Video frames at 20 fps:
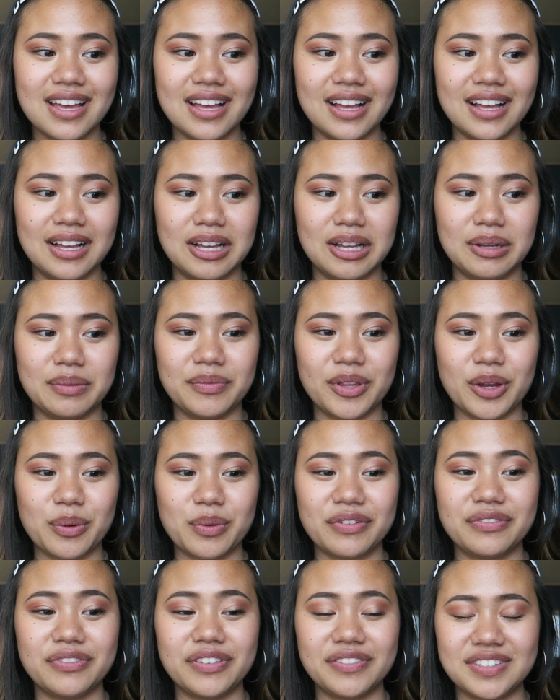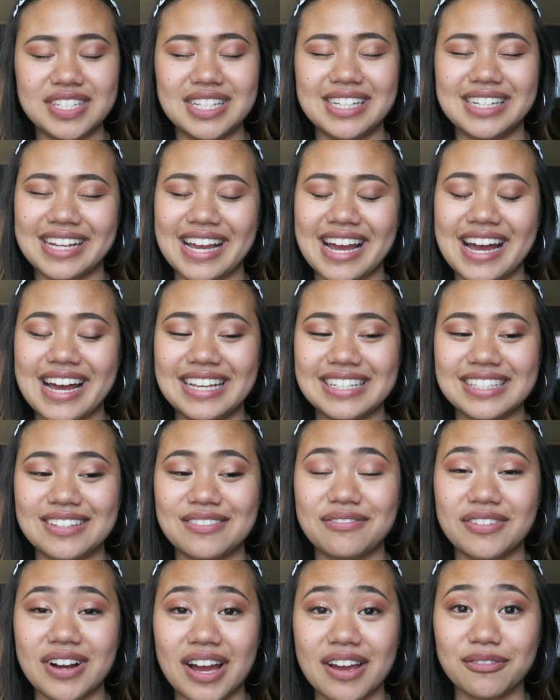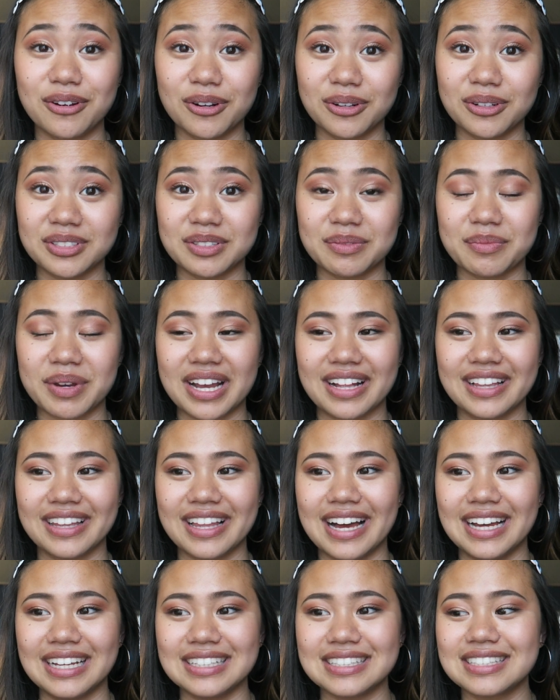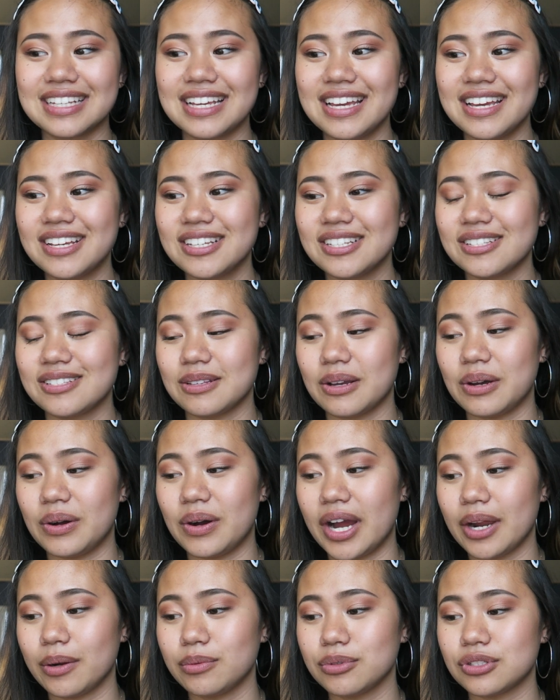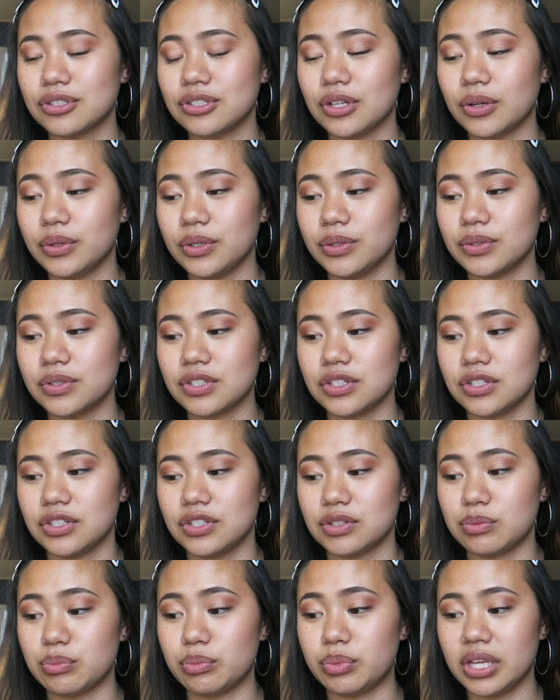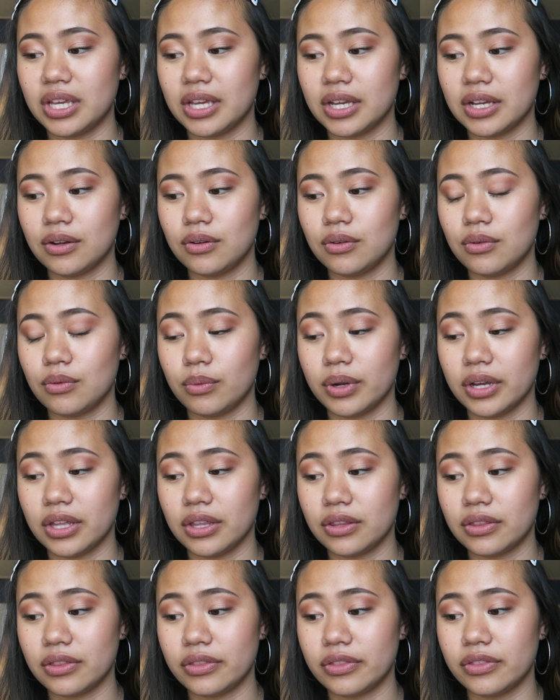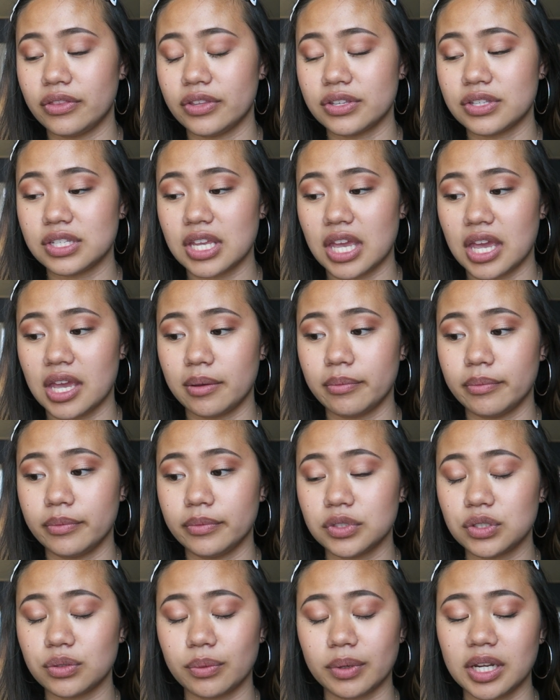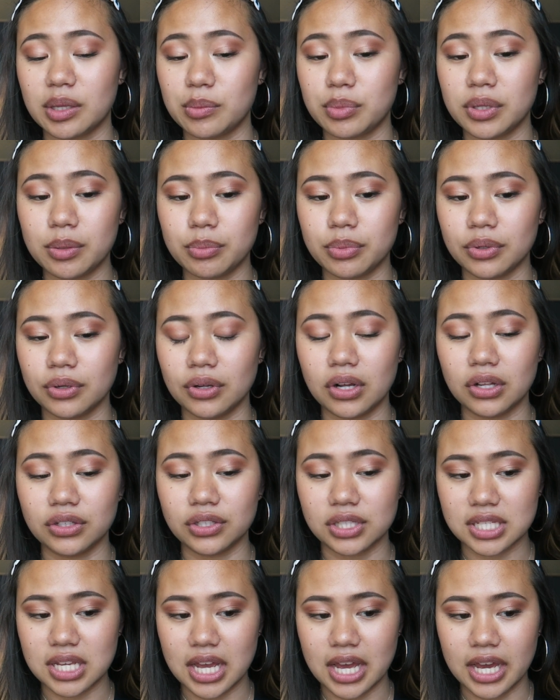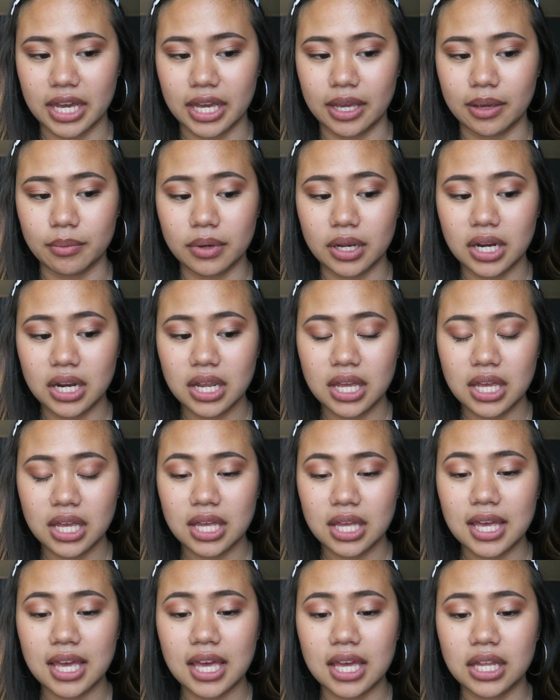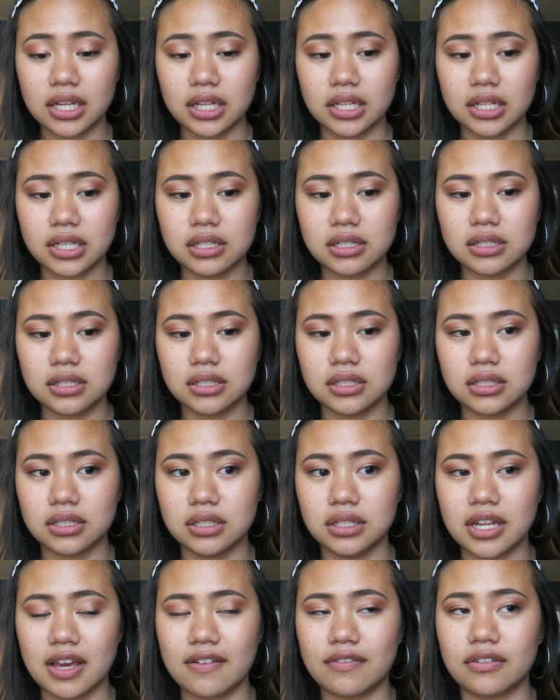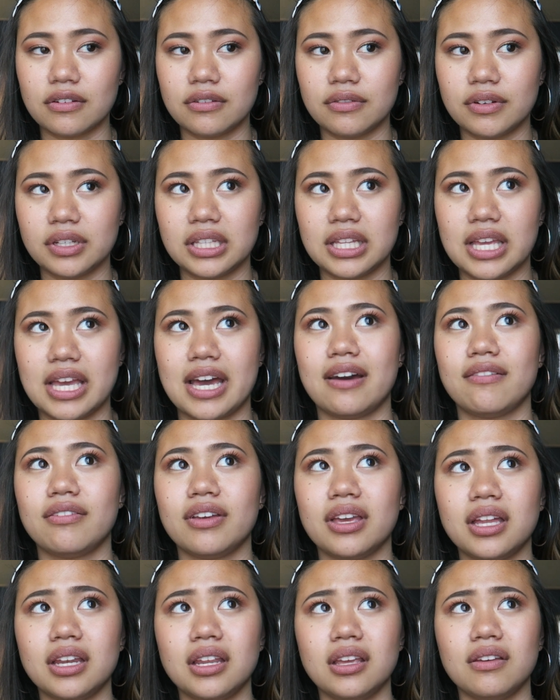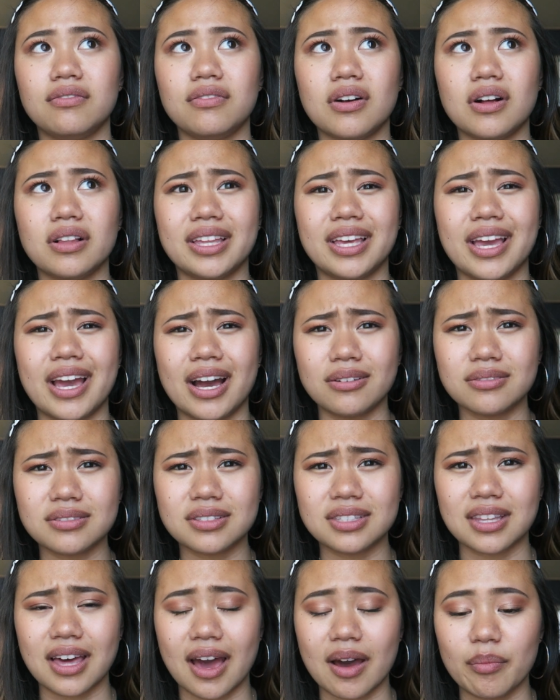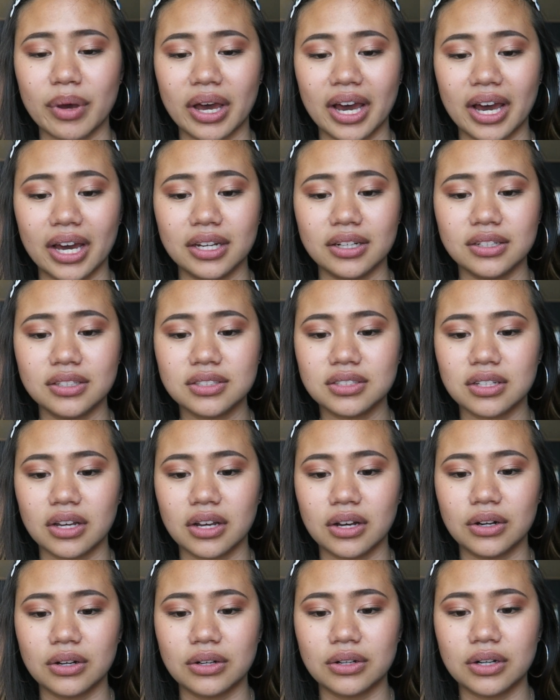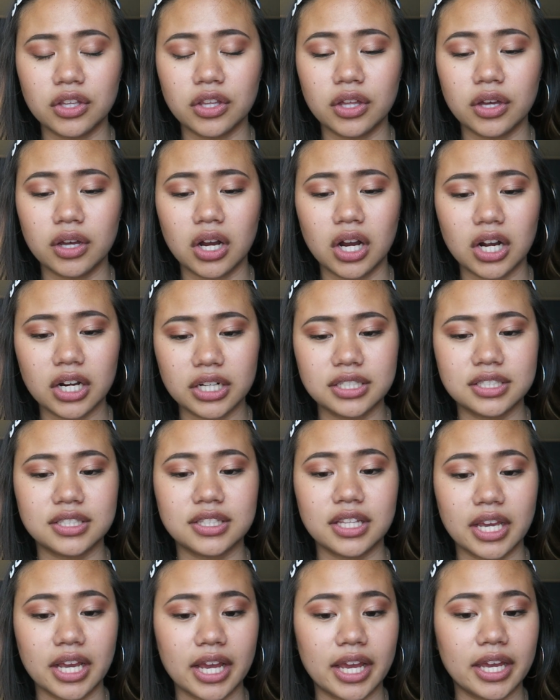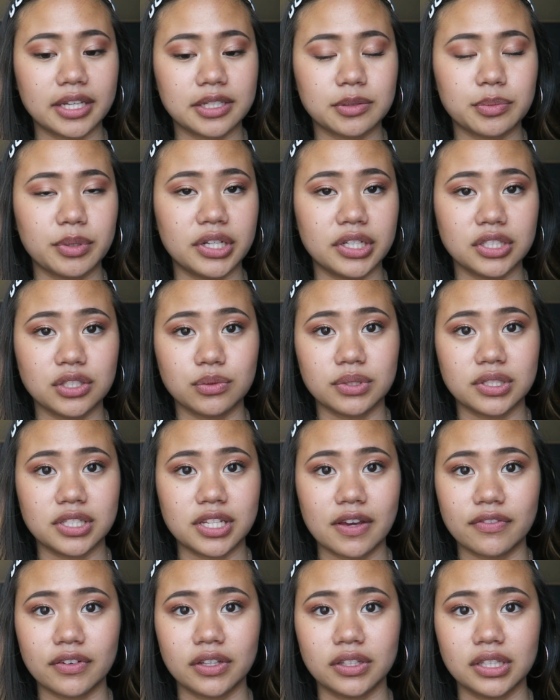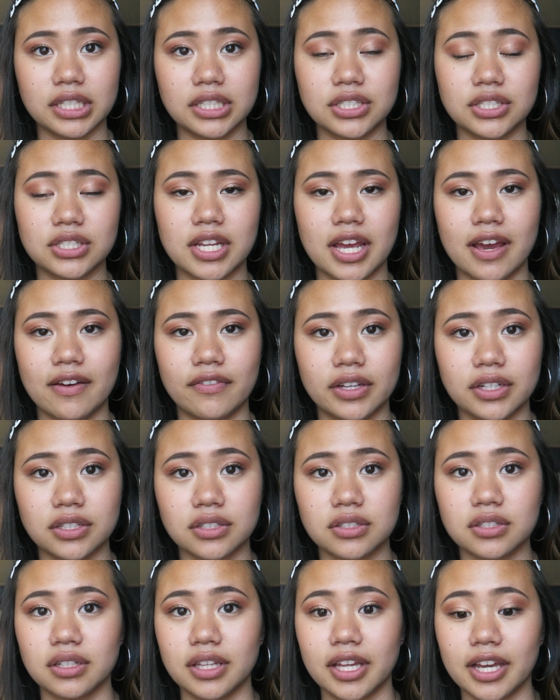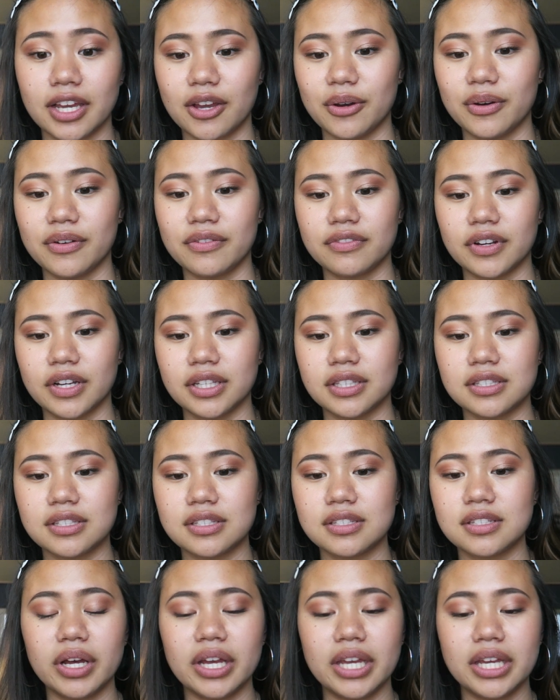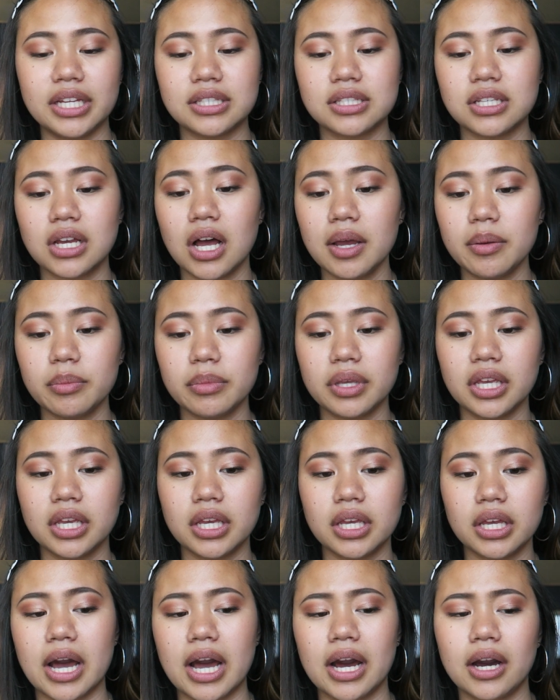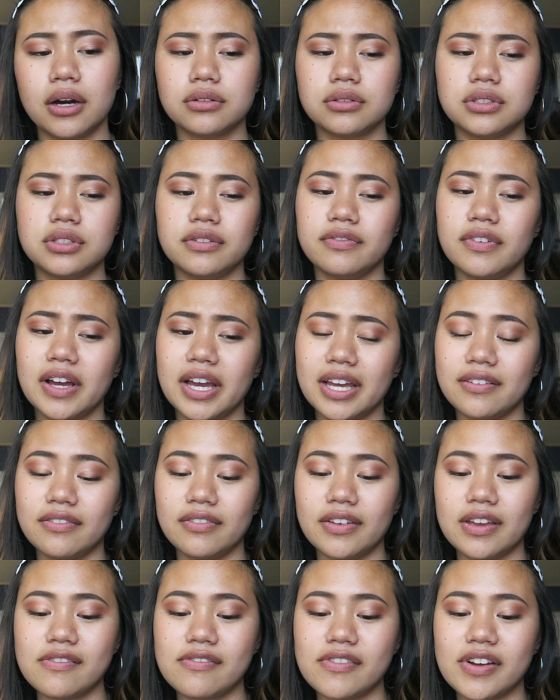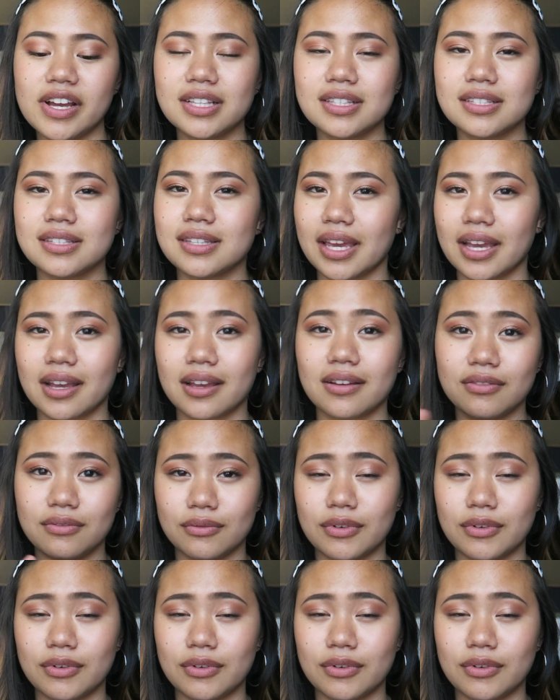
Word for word: Um, there were 15 guys and five girls in my class. So I was so used to just being with the same 20 people all the time. And never really having any falling outs that bad. So the hardest thing I experienced was definitely just having to let go of friends. But it taught me how to find fake friends, like